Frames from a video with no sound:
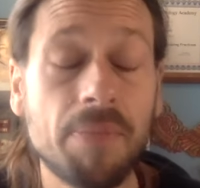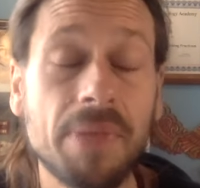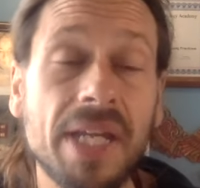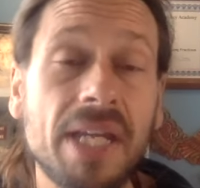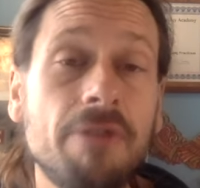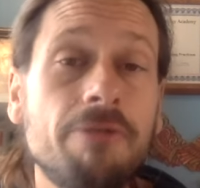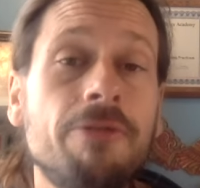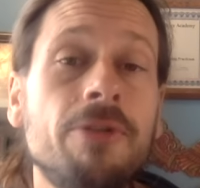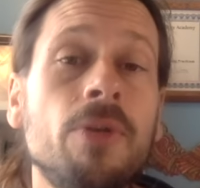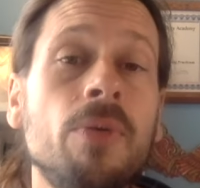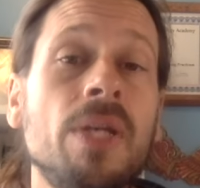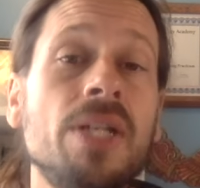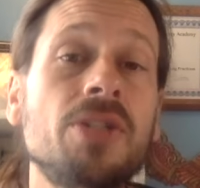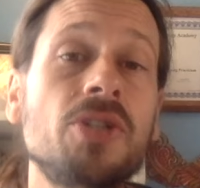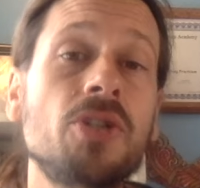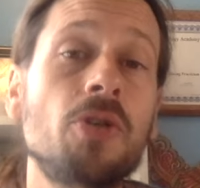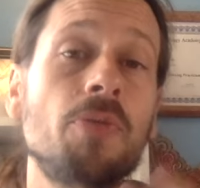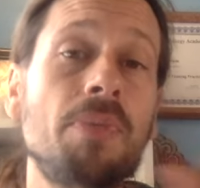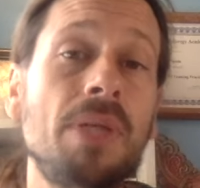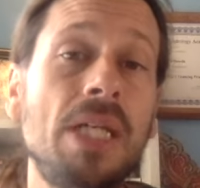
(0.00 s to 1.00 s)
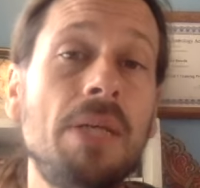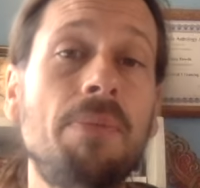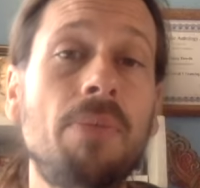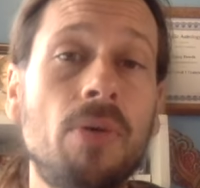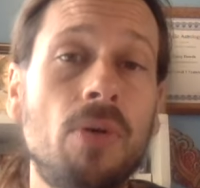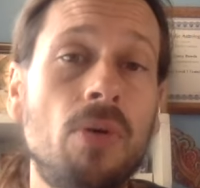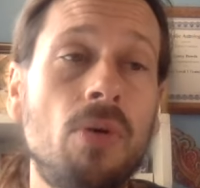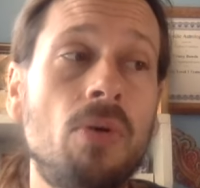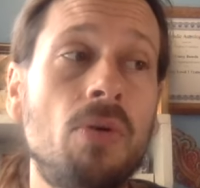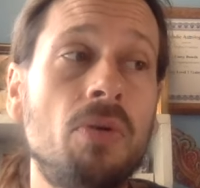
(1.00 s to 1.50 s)
influential
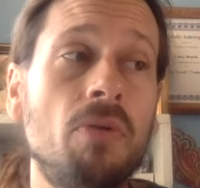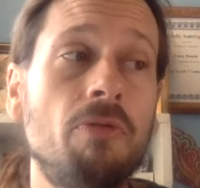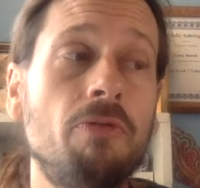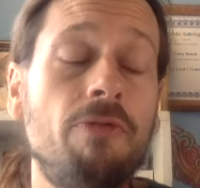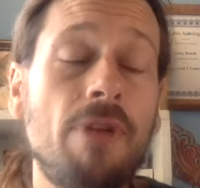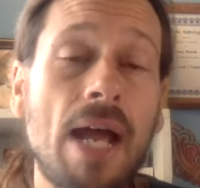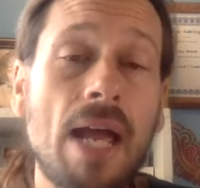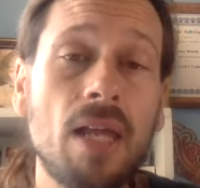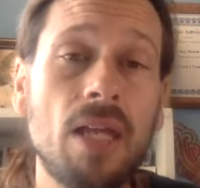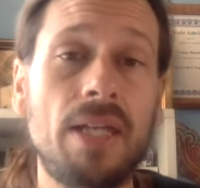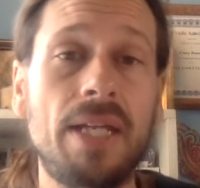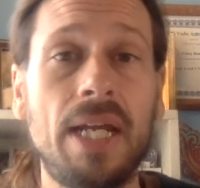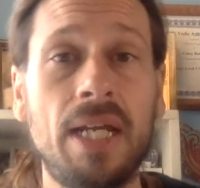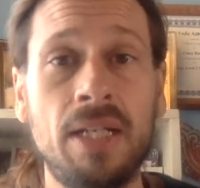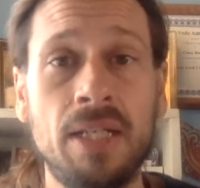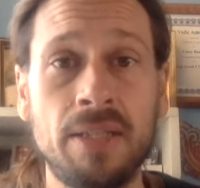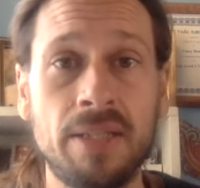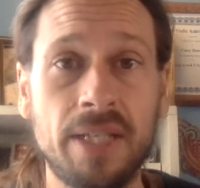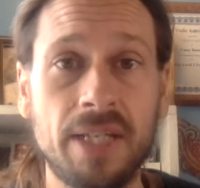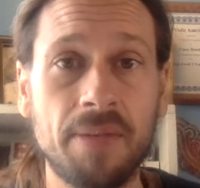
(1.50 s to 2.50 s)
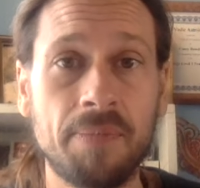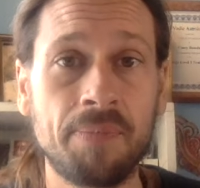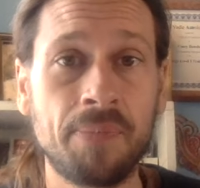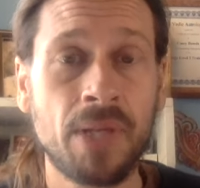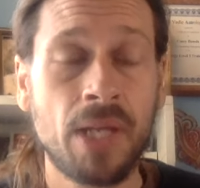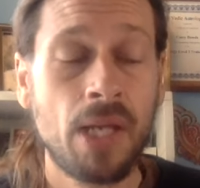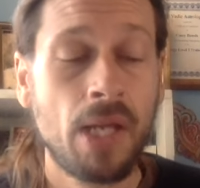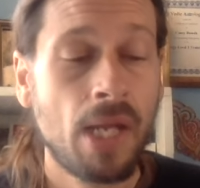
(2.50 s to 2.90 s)
people validating them